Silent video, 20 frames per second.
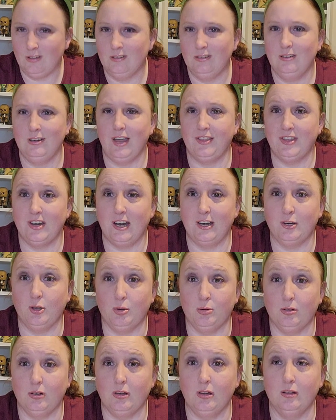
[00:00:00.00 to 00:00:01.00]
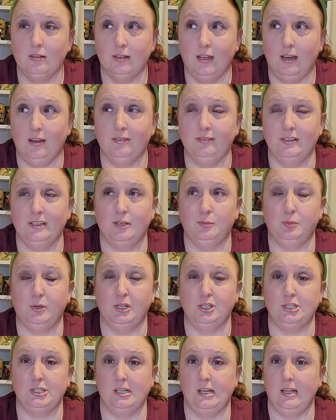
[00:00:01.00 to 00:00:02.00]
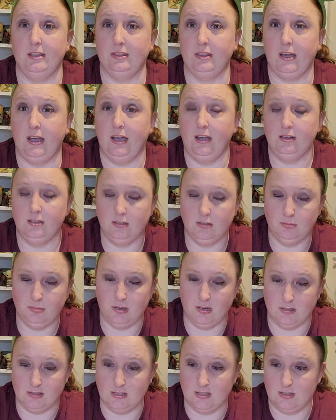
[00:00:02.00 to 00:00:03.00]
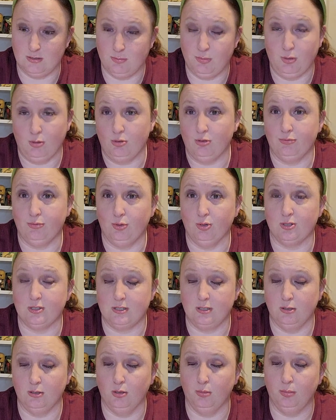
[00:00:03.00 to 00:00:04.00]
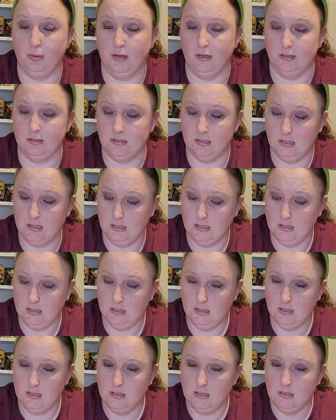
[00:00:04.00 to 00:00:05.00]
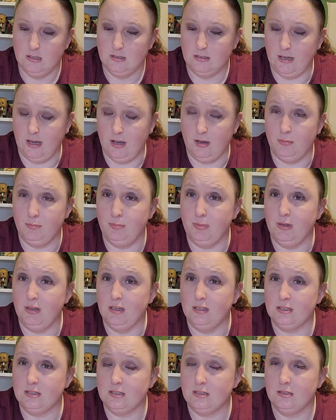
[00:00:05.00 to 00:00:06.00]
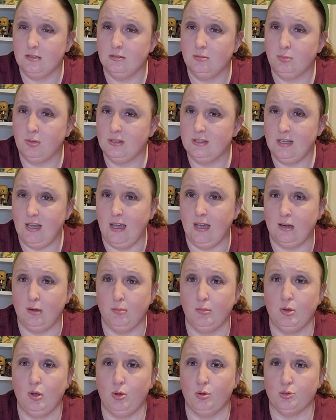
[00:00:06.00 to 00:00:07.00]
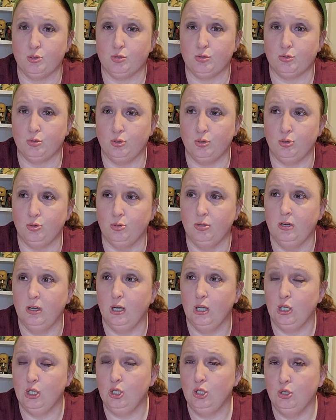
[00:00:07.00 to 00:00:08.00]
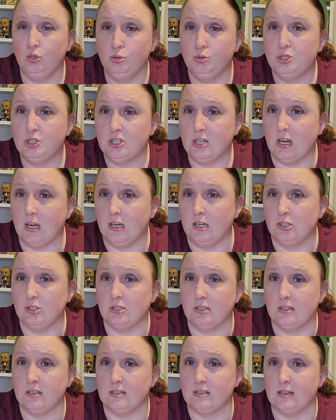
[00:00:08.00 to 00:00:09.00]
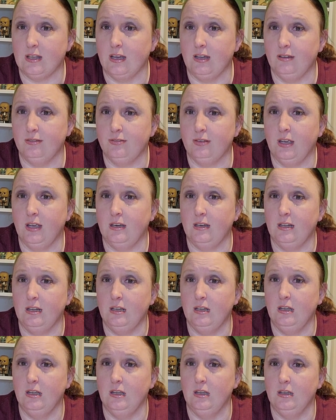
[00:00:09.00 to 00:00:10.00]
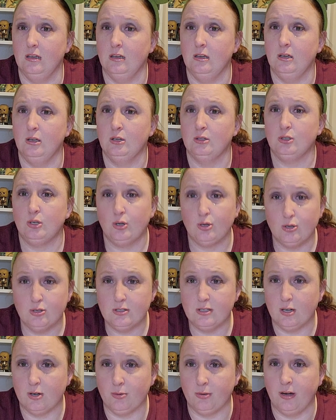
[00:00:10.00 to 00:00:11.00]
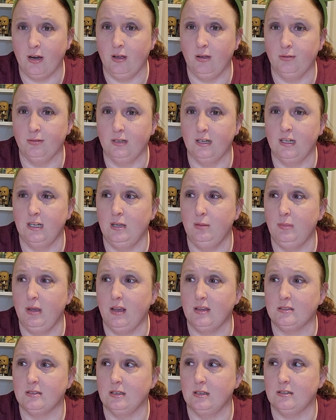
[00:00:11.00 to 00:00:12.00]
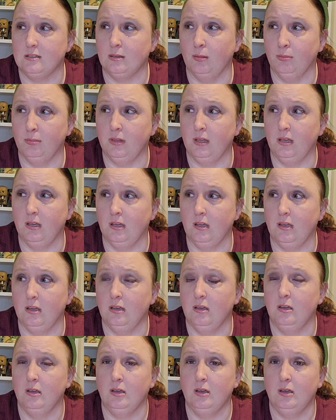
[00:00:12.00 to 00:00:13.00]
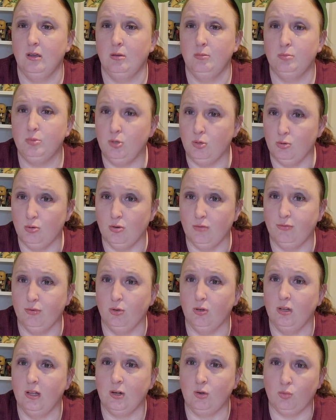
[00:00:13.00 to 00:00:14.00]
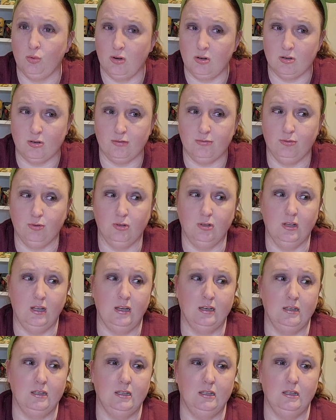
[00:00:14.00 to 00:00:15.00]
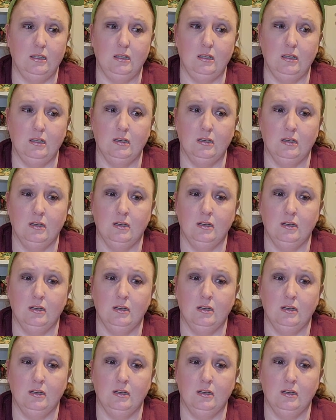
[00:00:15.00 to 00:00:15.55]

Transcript: Not that I don't love and appreciate that, because it's beautiful still, but yeah, Prince Adam goes through a huge change in his life, and he turns it around, and he makes it something beautiful and wonderful, and he